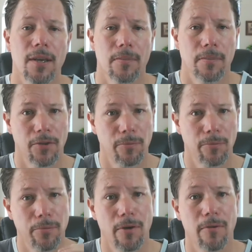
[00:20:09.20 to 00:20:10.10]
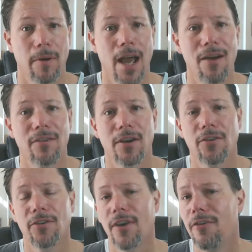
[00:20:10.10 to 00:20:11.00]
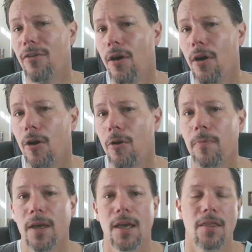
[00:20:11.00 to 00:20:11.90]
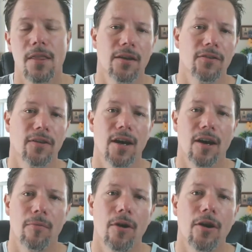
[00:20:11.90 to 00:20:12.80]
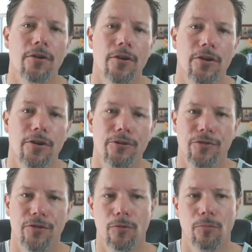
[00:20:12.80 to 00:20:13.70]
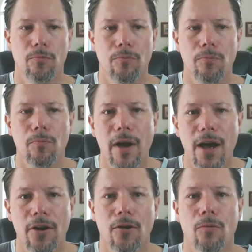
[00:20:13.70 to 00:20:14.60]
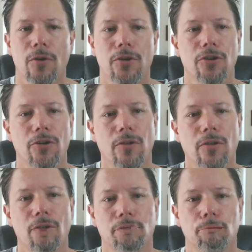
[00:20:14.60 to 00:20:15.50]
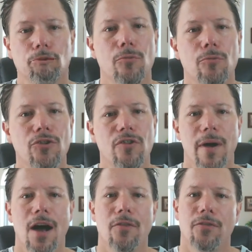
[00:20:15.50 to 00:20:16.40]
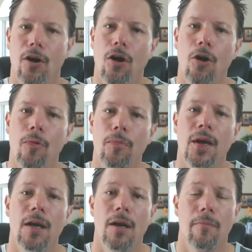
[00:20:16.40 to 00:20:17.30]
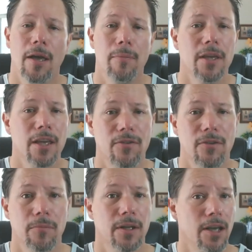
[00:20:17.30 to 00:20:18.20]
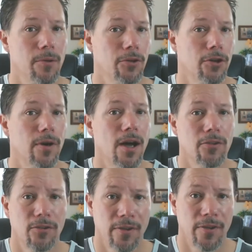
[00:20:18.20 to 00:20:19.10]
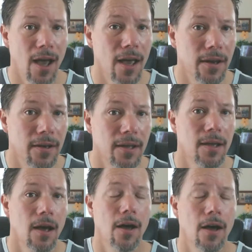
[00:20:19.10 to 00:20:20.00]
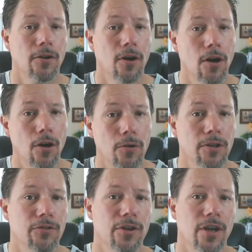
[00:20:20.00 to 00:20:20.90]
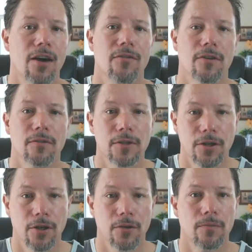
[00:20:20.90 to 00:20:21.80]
because by having a safe home, then as a care partner, you feel better when you're allowing them to move about the home, maybe even being able to go outside on their own if you have a, you know,